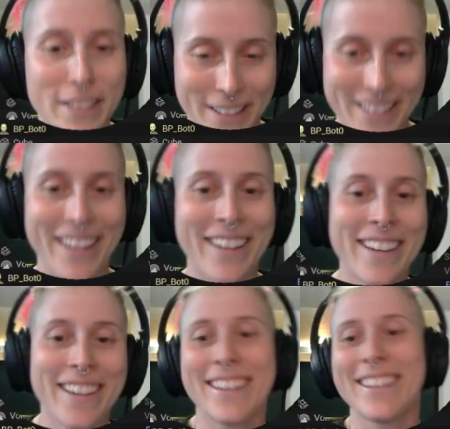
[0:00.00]
in a day.
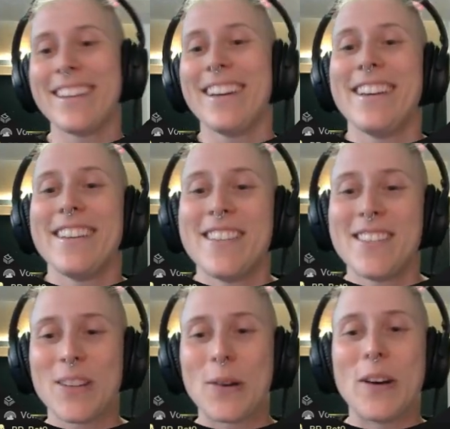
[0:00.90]

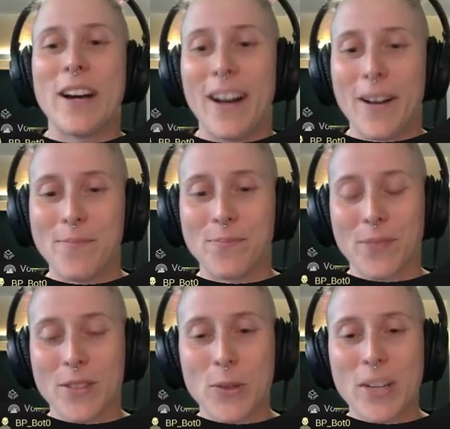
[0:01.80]
So
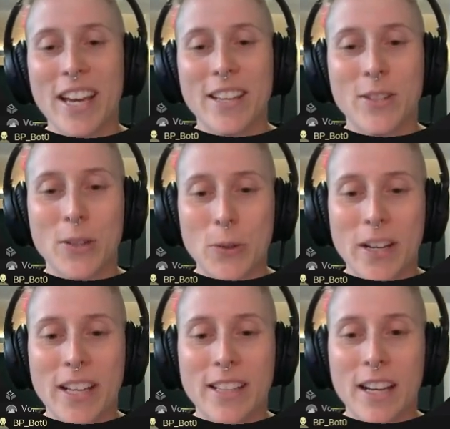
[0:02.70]
yeah. So,
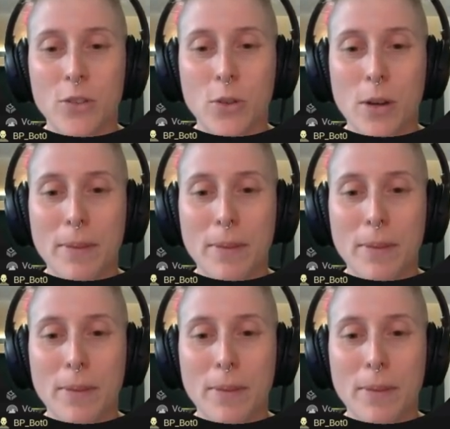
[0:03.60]
and also I